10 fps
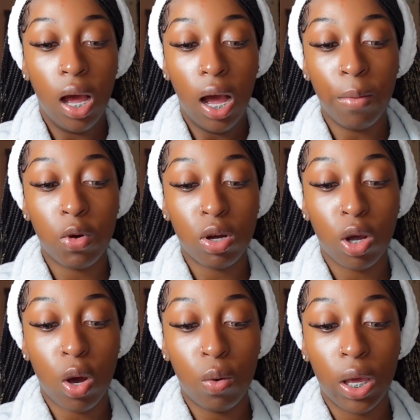I'm going to
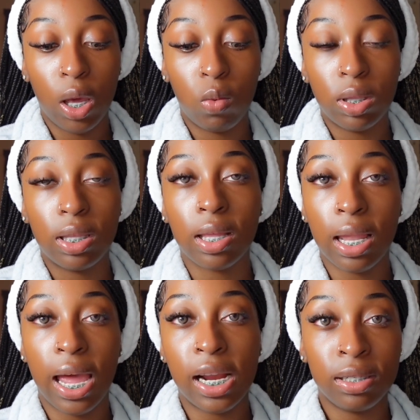go in with the
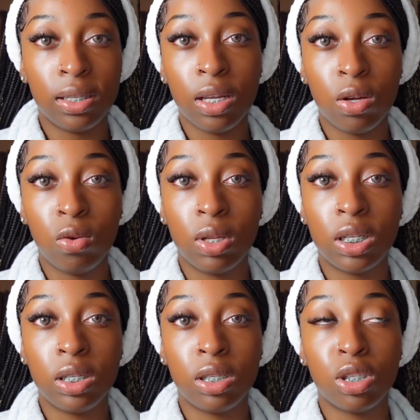lash seal.
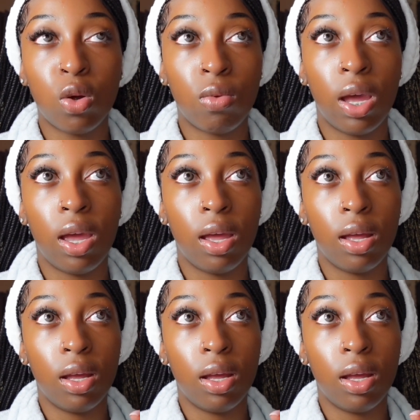This is so that